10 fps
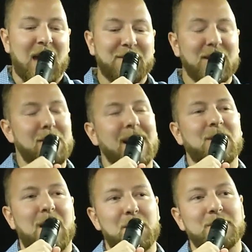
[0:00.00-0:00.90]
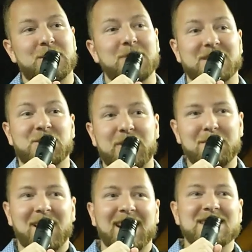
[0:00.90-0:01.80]
I found out my grandma went to
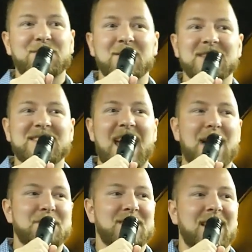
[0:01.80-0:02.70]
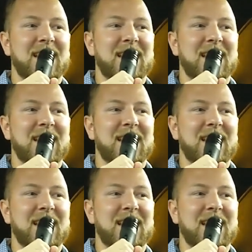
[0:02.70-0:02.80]
extreme lengths for this to happen.